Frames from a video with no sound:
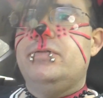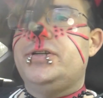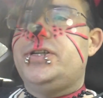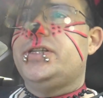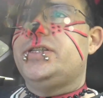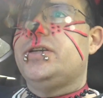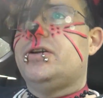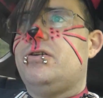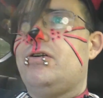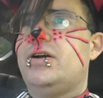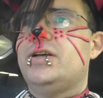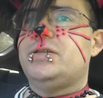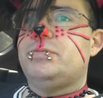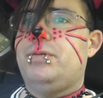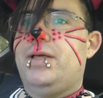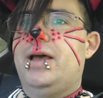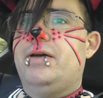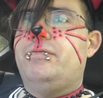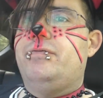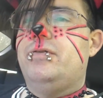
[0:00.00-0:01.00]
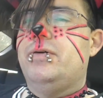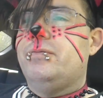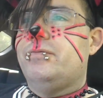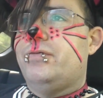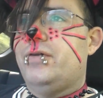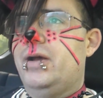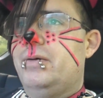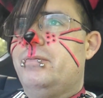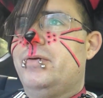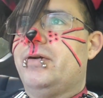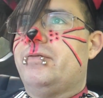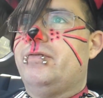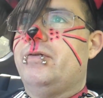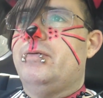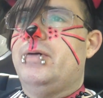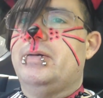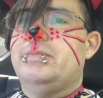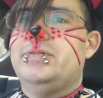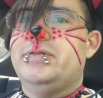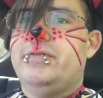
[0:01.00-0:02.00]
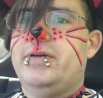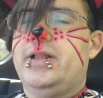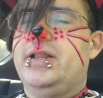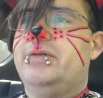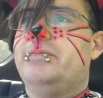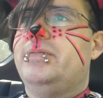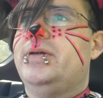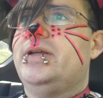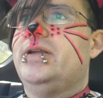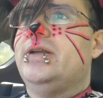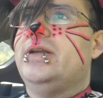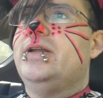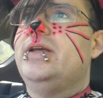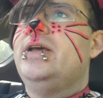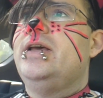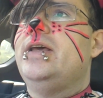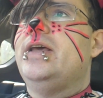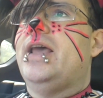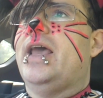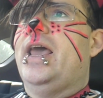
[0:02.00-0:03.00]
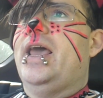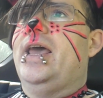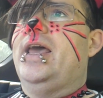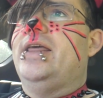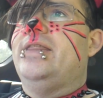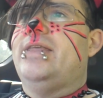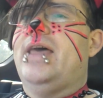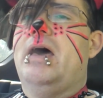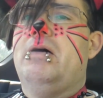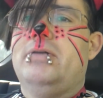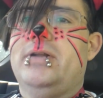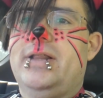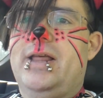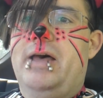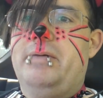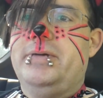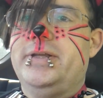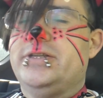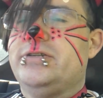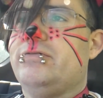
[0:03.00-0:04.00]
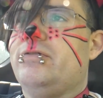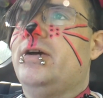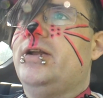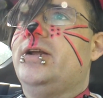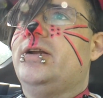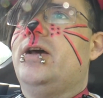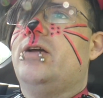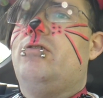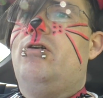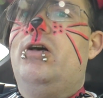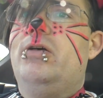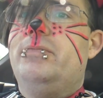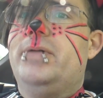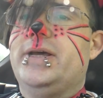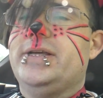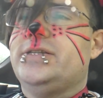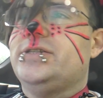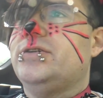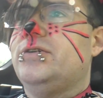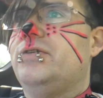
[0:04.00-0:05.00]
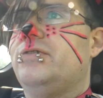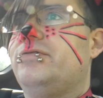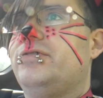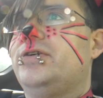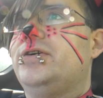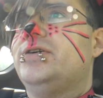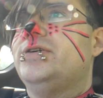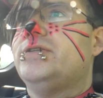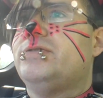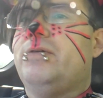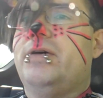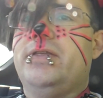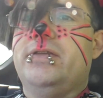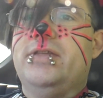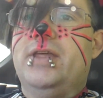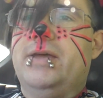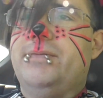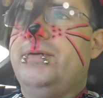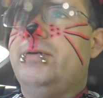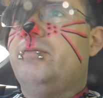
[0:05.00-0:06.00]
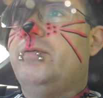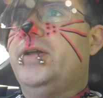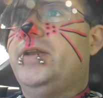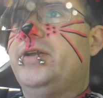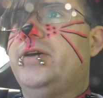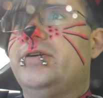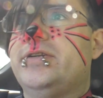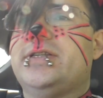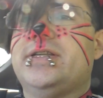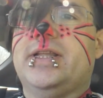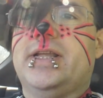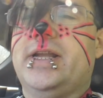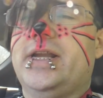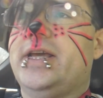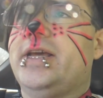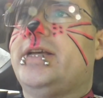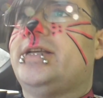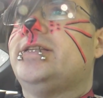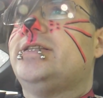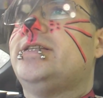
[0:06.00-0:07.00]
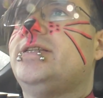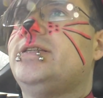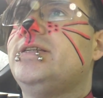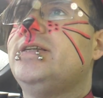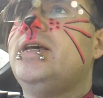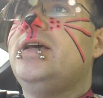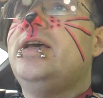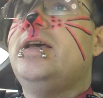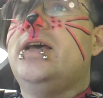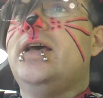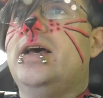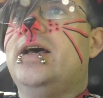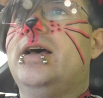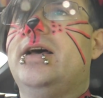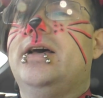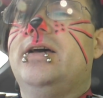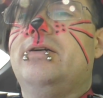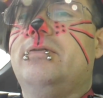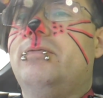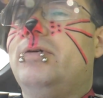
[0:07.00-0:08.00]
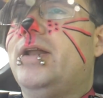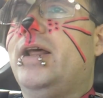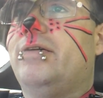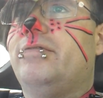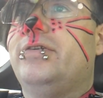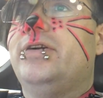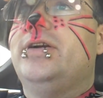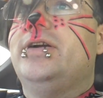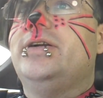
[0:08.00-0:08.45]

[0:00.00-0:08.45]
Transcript: which is a cross-platform framework for web development, and that would allow me to run it on all my servers, whether they be Windows, Linux, uh, whatever.